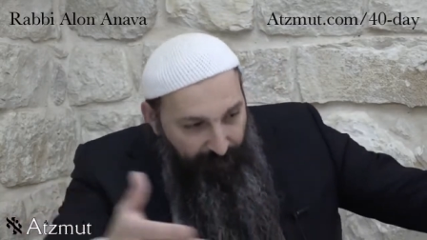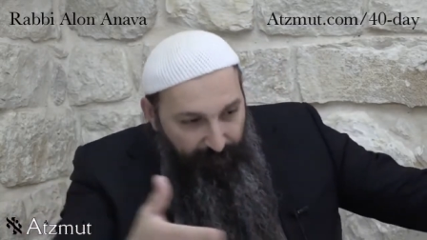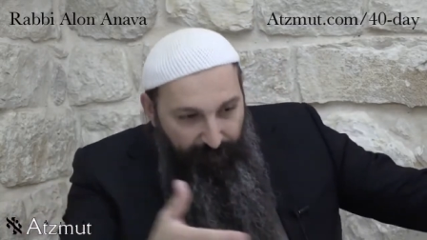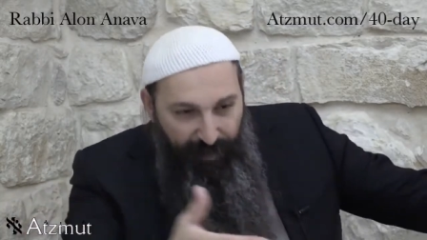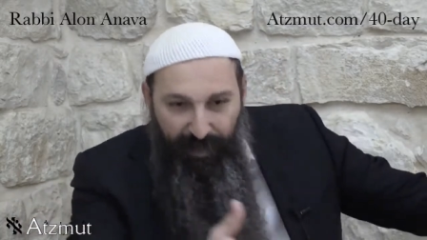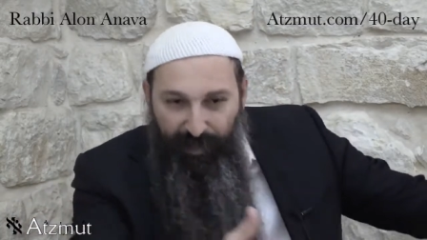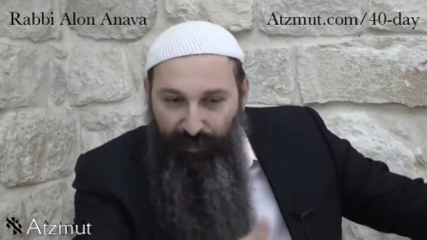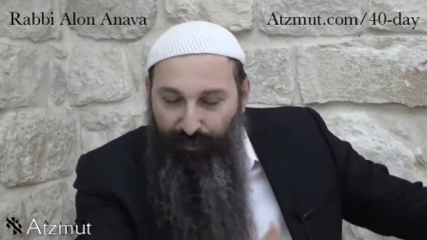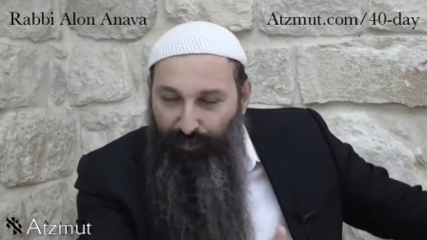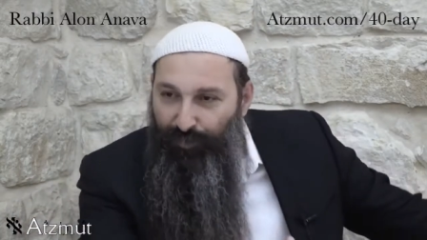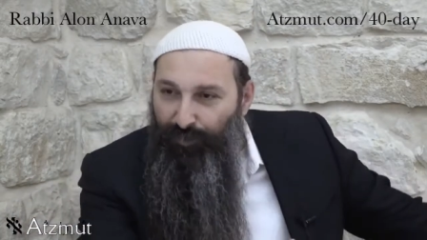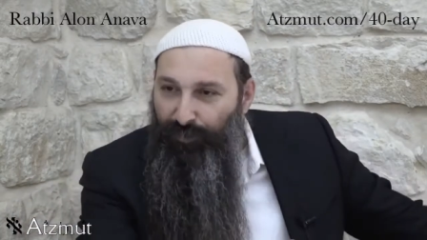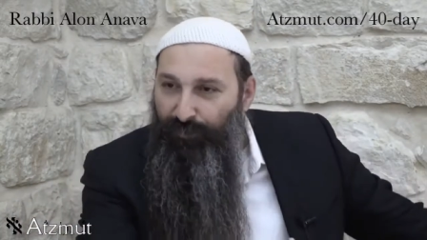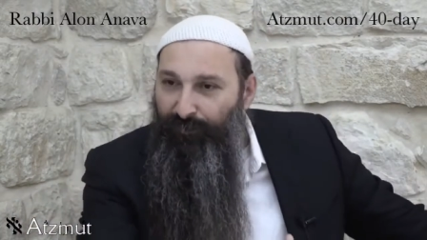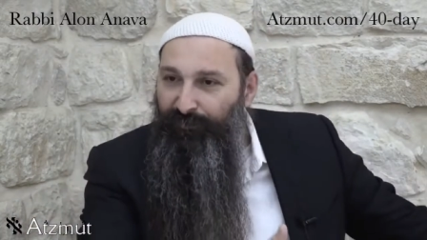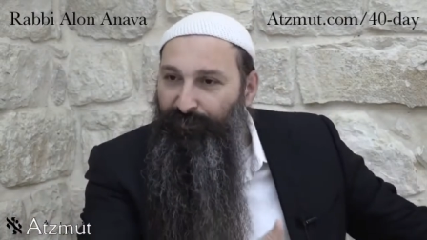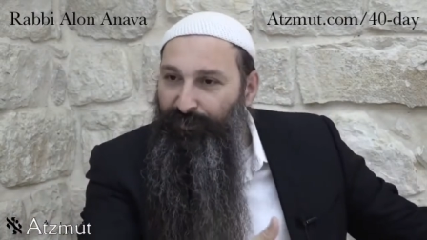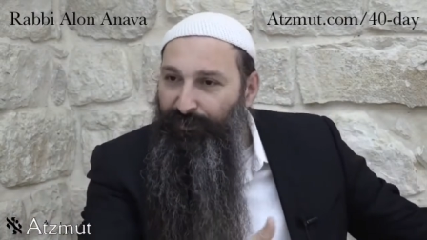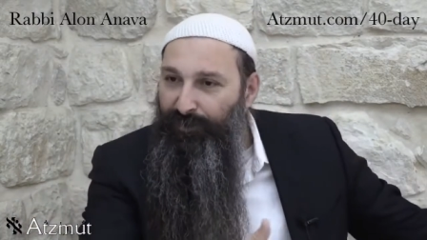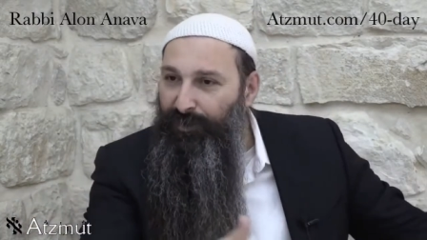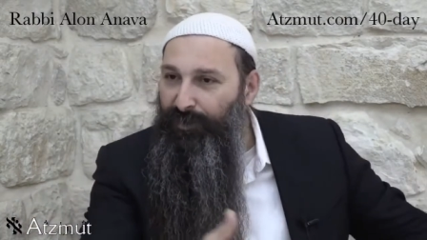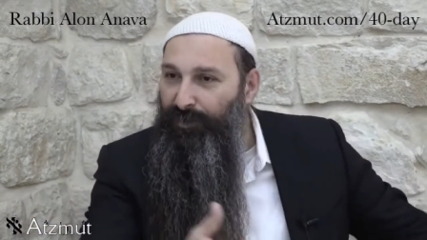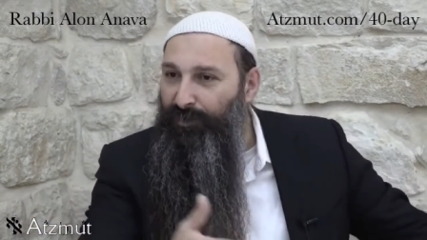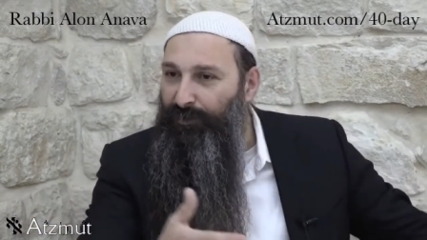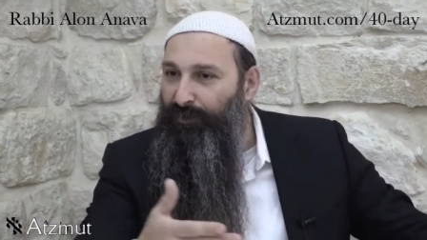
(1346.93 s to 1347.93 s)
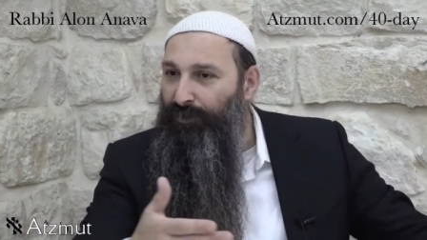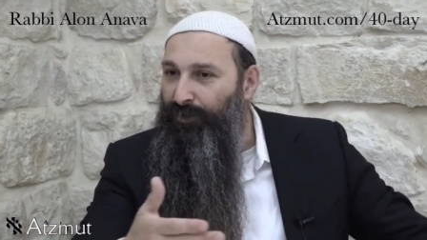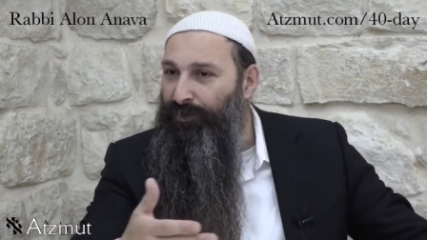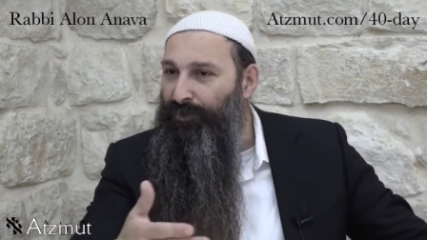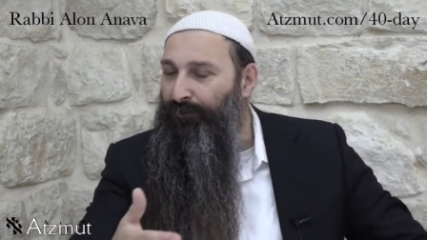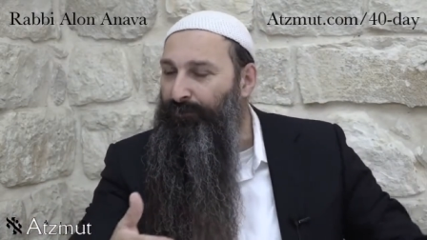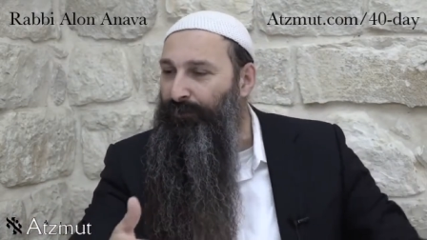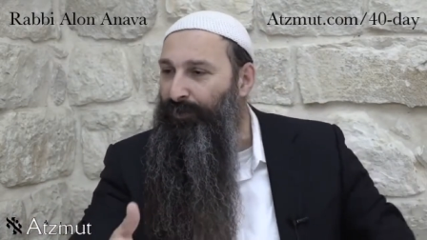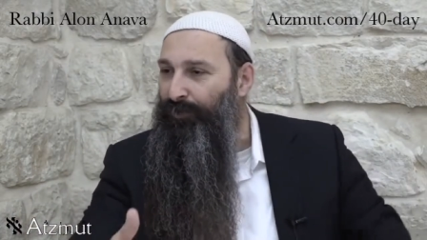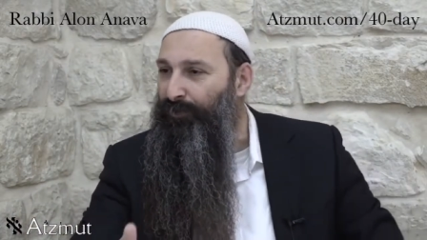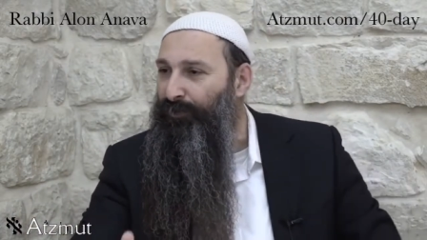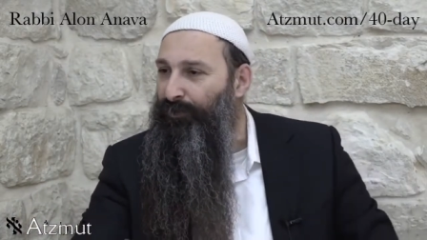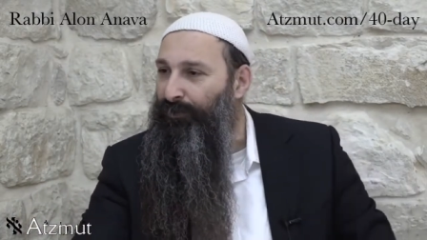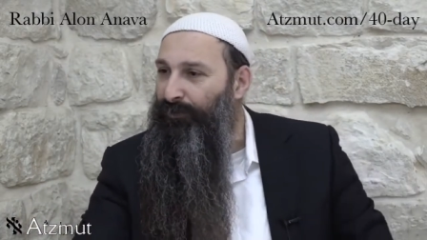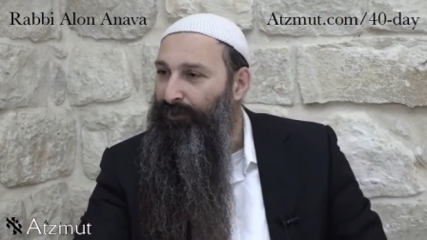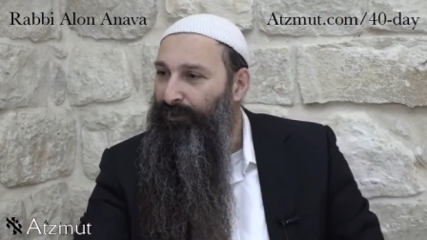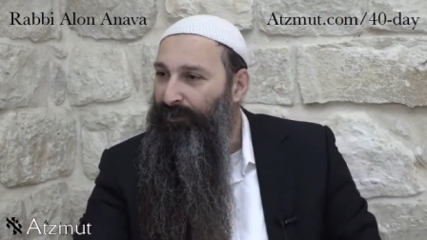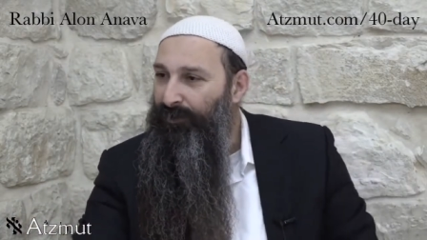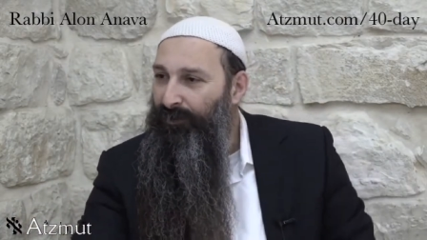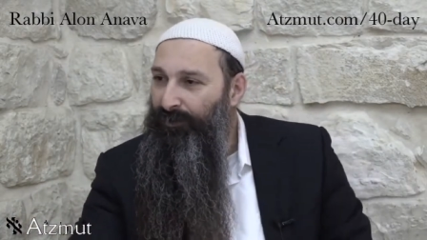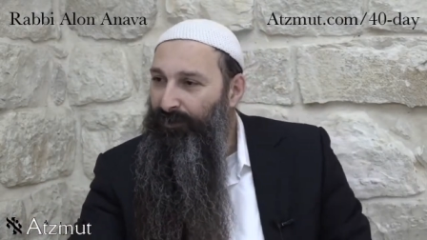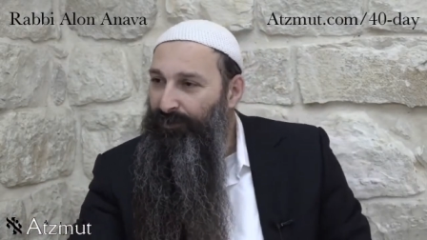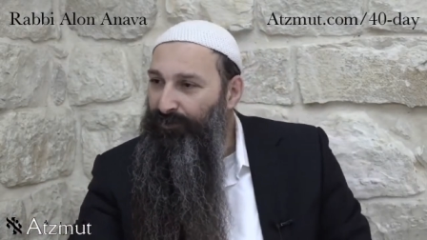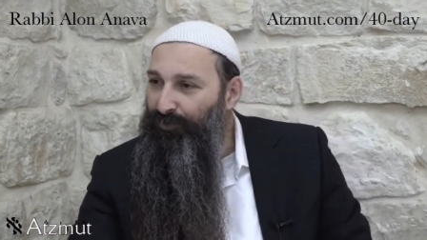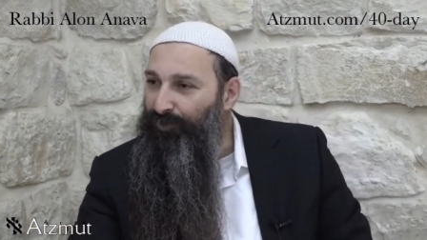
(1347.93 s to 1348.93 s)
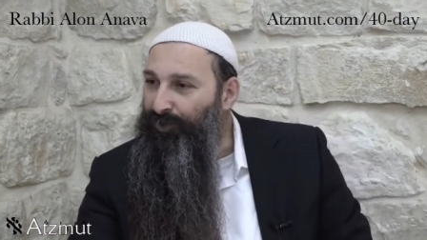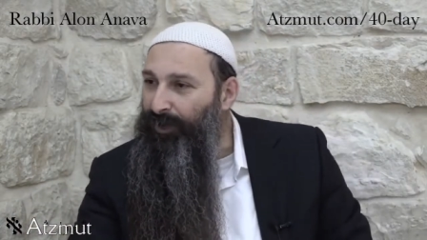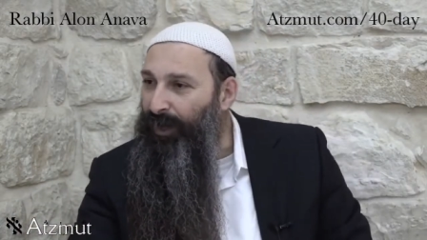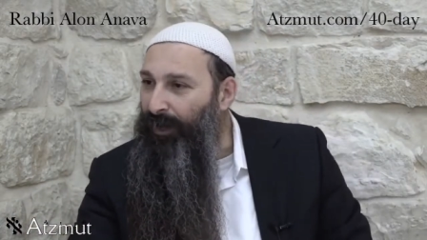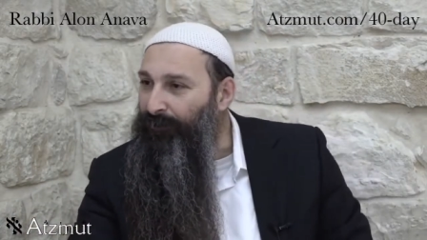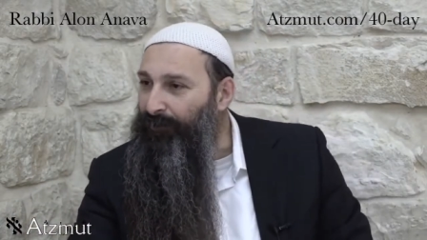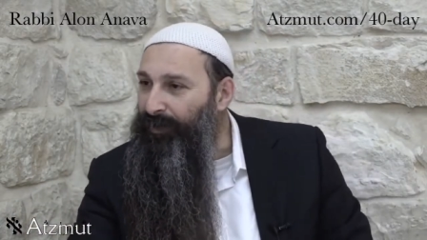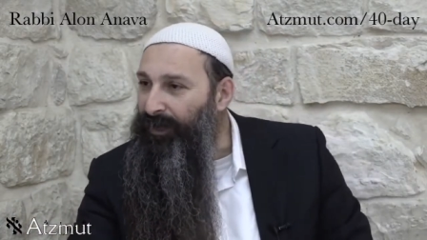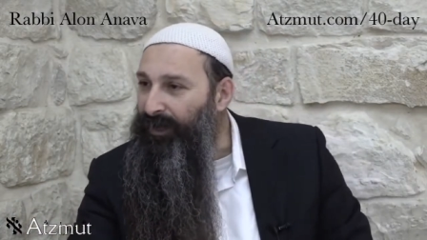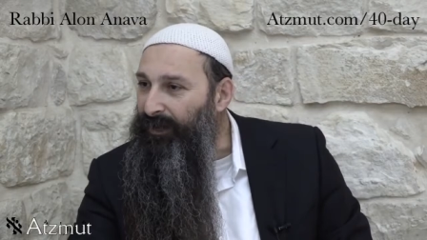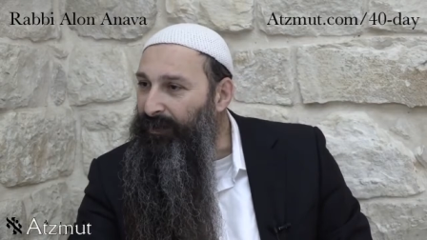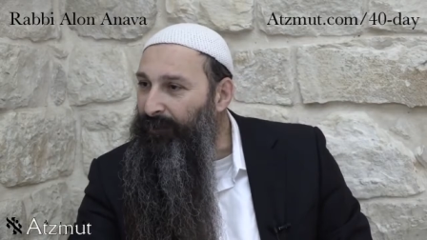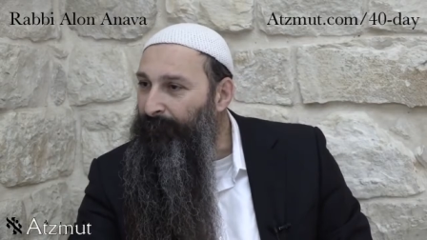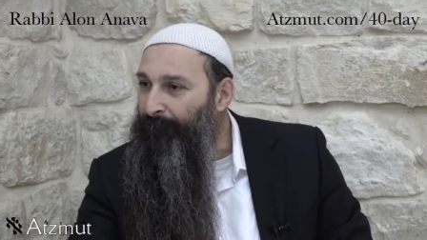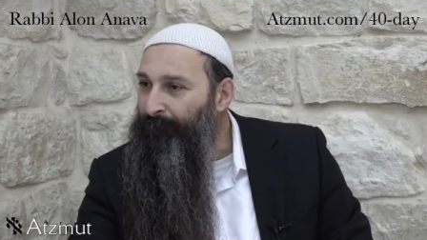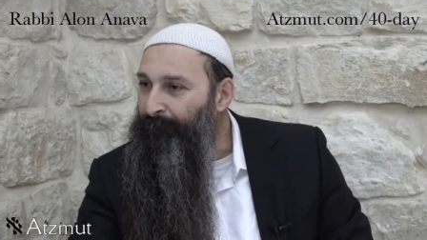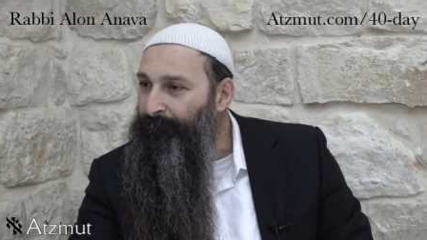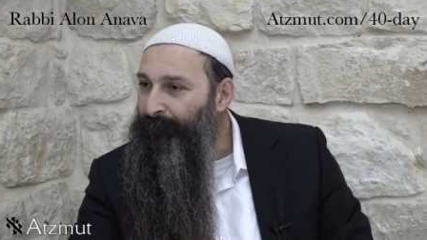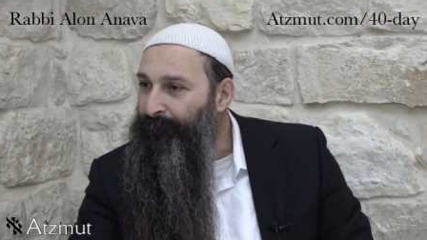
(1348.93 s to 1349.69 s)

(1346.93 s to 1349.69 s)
and make room for the Kadosh Baruch to come in.